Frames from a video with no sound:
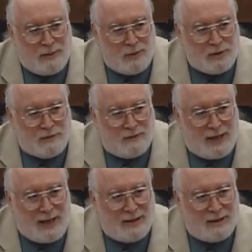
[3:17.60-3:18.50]
members of
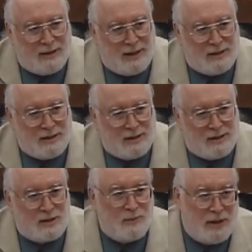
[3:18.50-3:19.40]
that, and that's
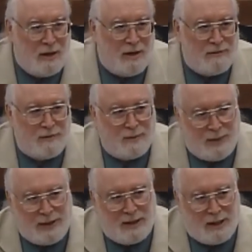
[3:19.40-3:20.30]
just a spin-off from the
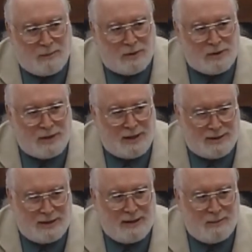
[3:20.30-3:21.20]
main Kepler
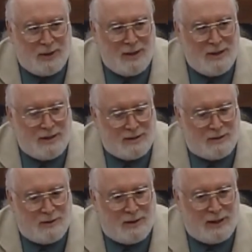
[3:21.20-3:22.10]
science team.
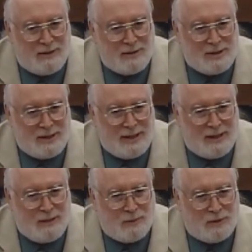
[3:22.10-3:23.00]
So I would say
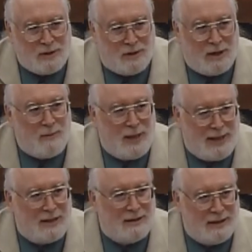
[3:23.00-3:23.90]
Kepler is
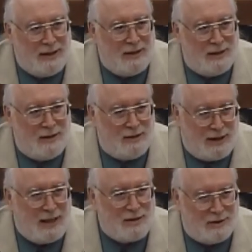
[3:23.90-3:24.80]
automatically
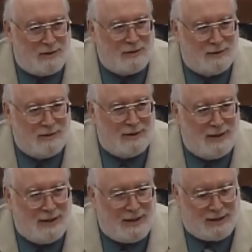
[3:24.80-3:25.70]
international.
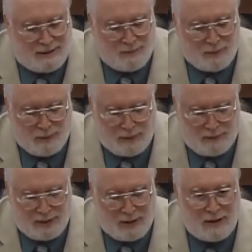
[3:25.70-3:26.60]
With
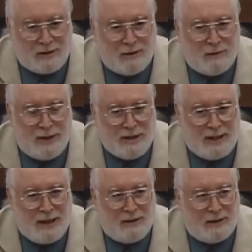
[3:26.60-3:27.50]
regard to
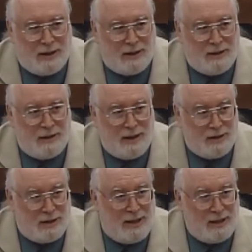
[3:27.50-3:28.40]
reaching out and
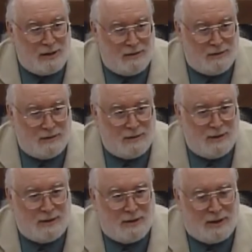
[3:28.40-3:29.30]
educational
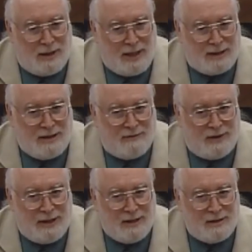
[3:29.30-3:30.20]

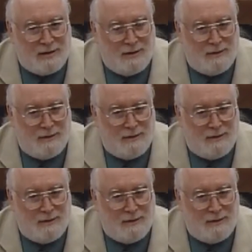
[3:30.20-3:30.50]
activities,